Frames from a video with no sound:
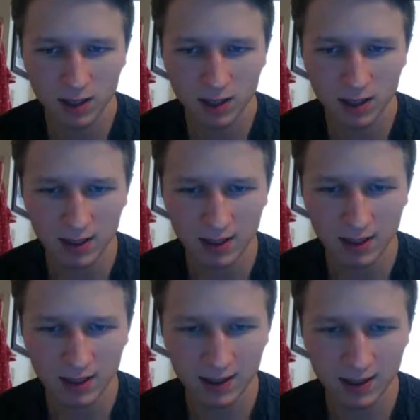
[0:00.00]
And it
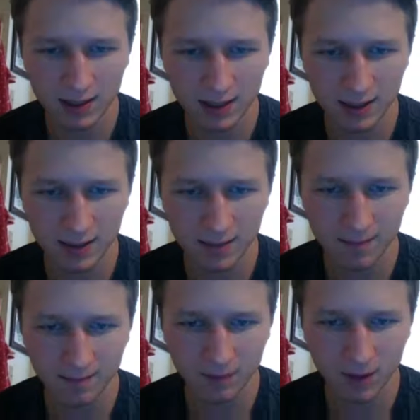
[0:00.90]
says,
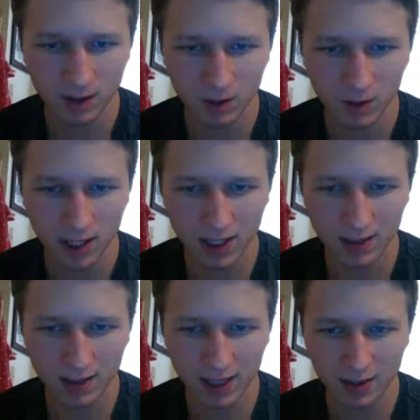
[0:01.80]
located in the
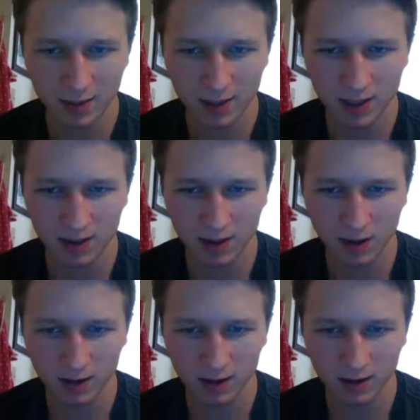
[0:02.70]
data page in the
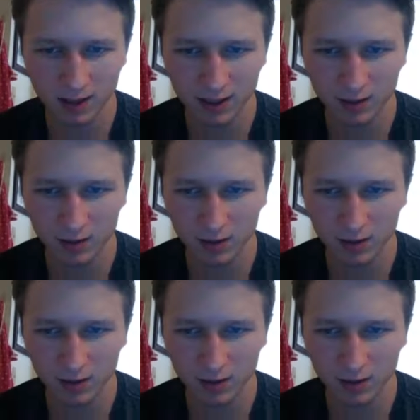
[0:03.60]
online textbook,